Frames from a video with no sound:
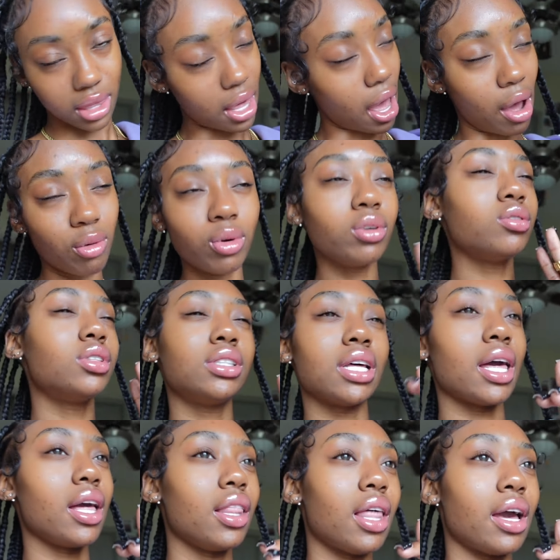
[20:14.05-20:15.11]
I won't
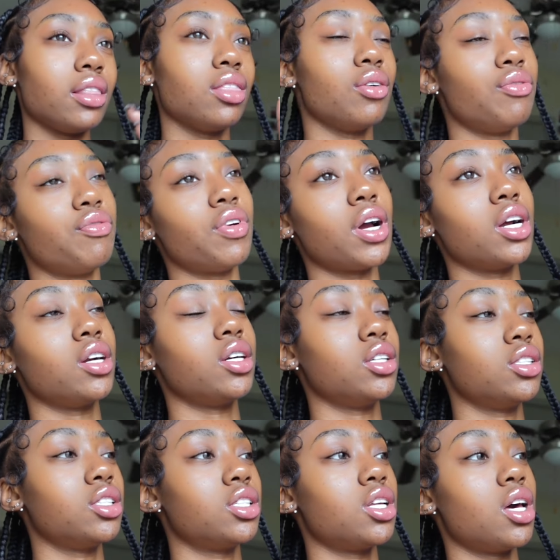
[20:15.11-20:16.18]
say like the
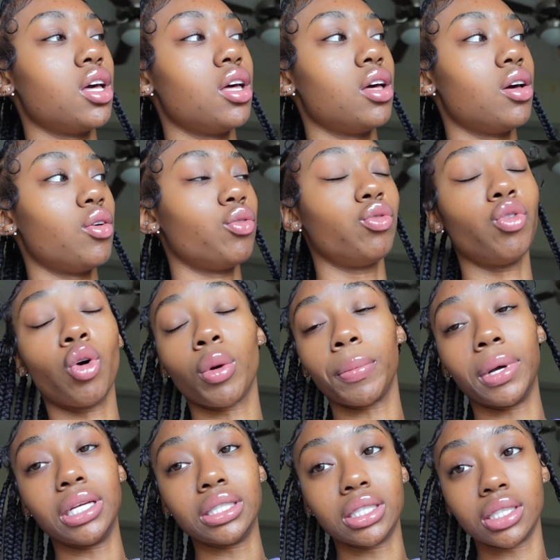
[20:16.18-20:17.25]
first 4
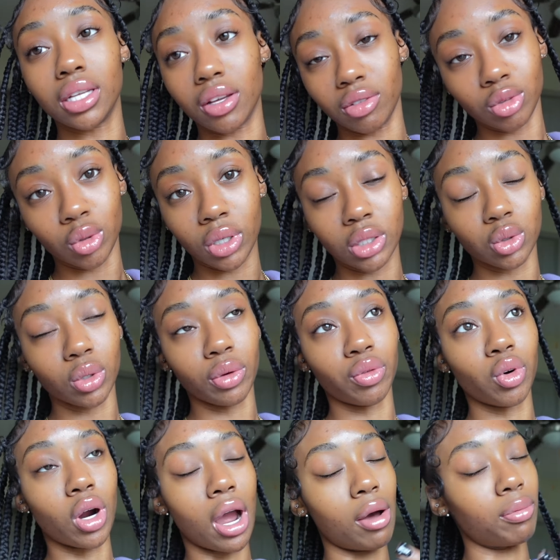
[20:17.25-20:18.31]
months of
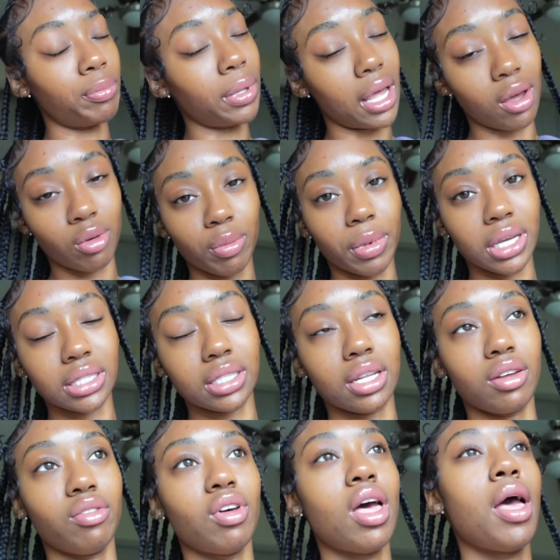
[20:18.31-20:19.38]
2024 I played with
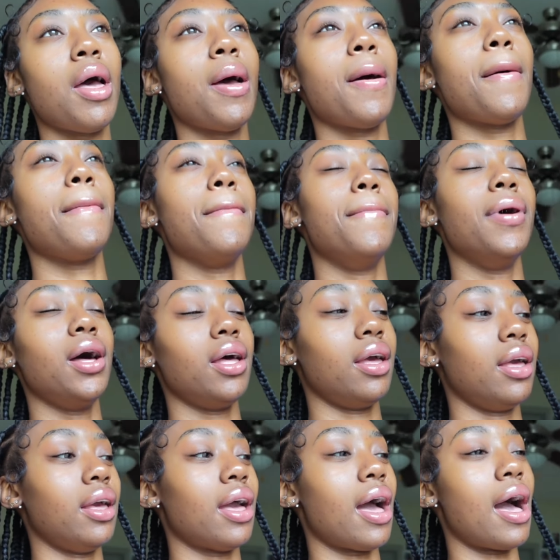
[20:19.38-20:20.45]
myself,
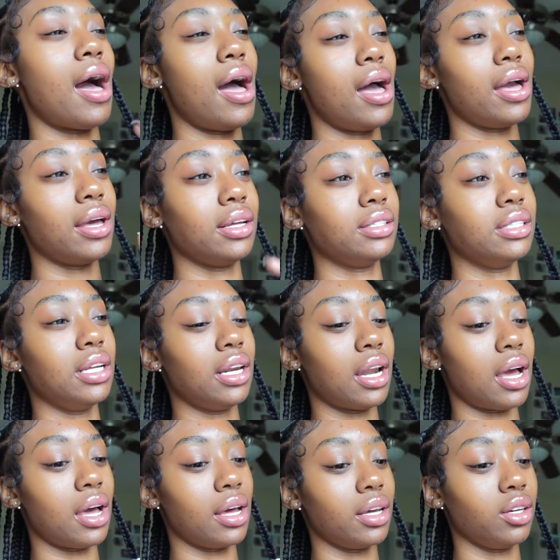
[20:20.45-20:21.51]
but I did
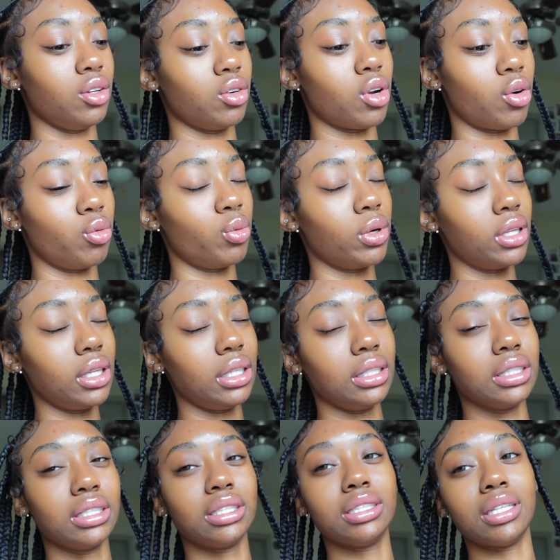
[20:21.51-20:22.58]
not, you know, really
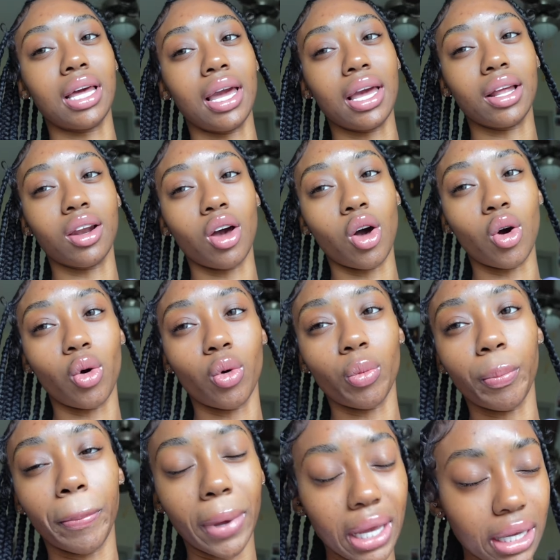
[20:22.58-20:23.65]
stand
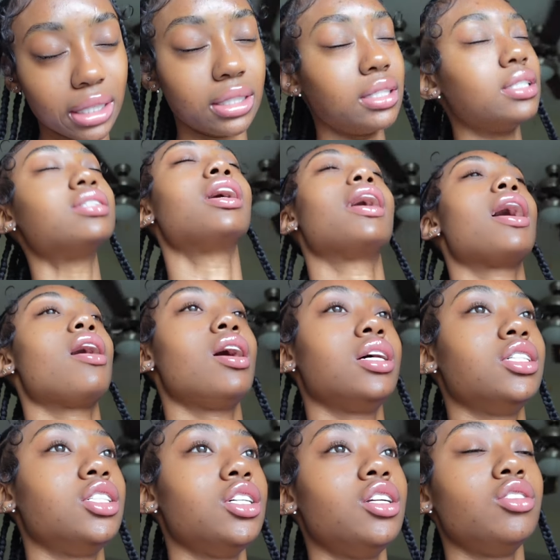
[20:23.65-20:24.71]
on business like how I
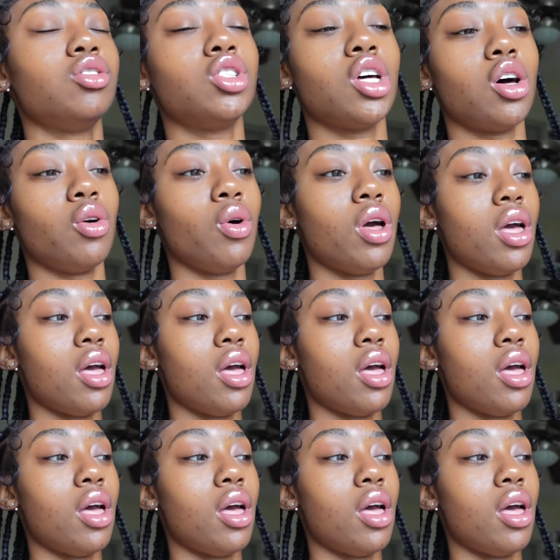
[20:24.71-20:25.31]
should have. So